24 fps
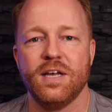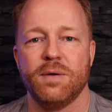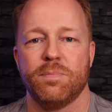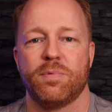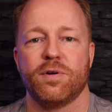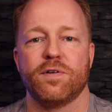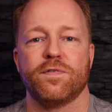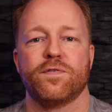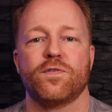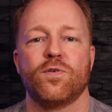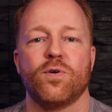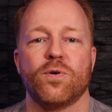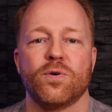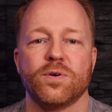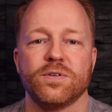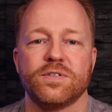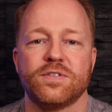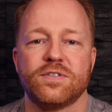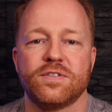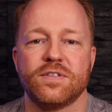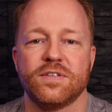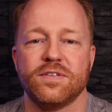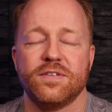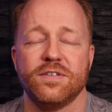But of
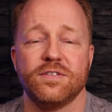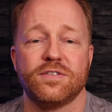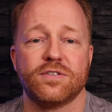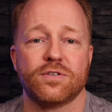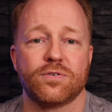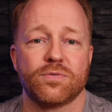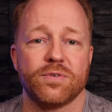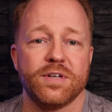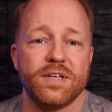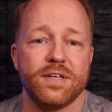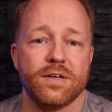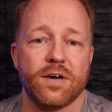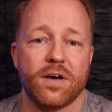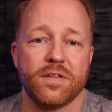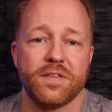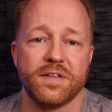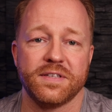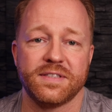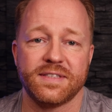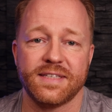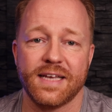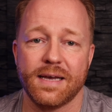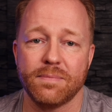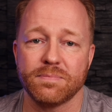course, the screen on the
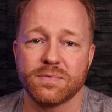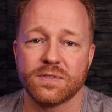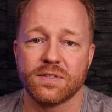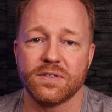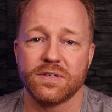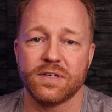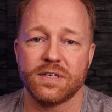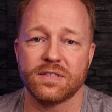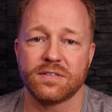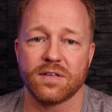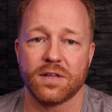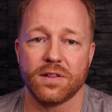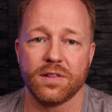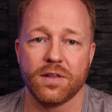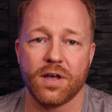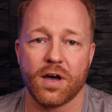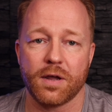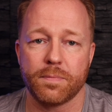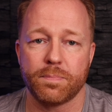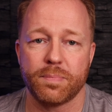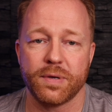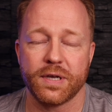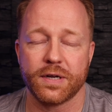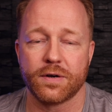Samsung is a
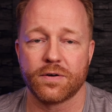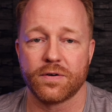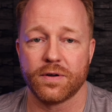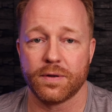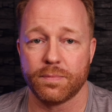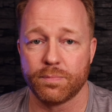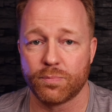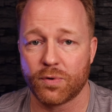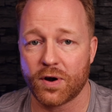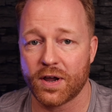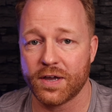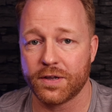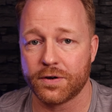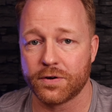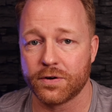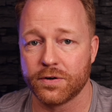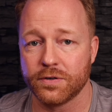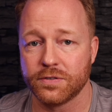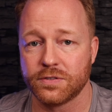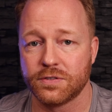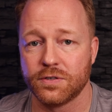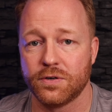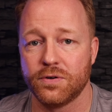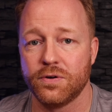lot bigger and brighter,
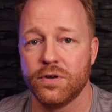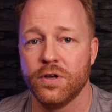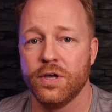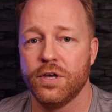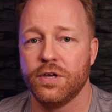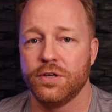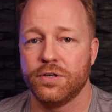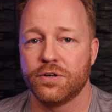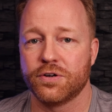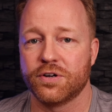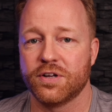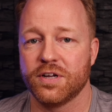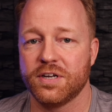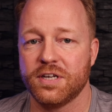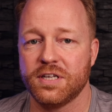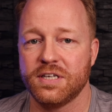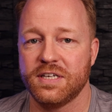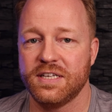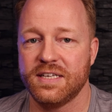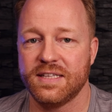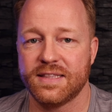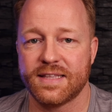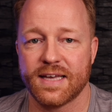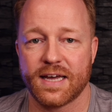so you're gonna
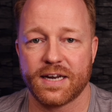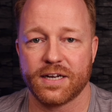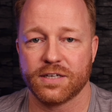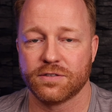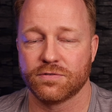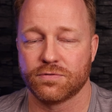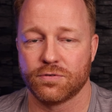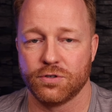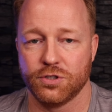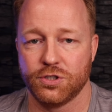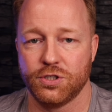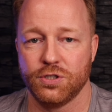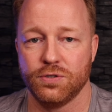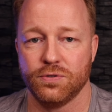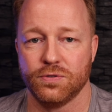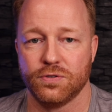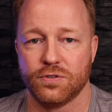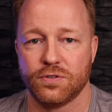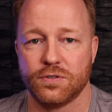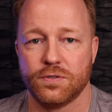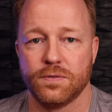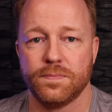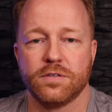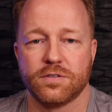need that extra
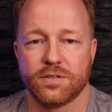juice.